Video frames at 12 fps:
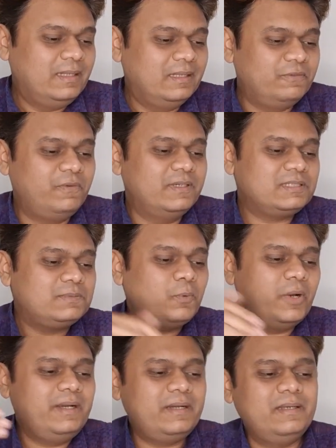The first
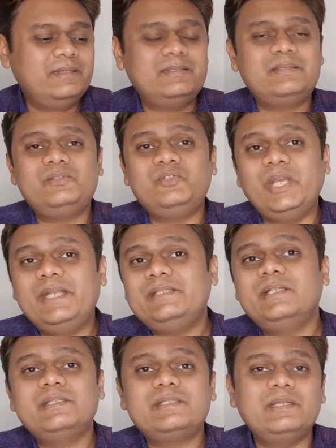point is
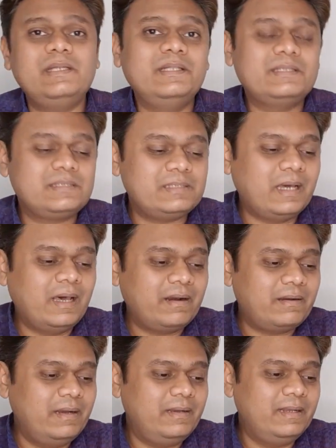changes in star
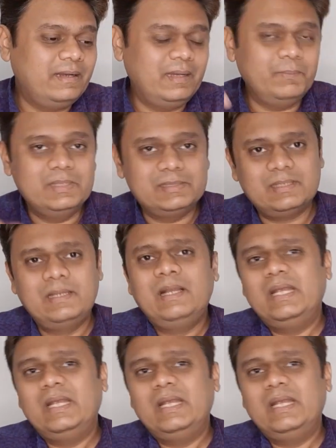rating labels.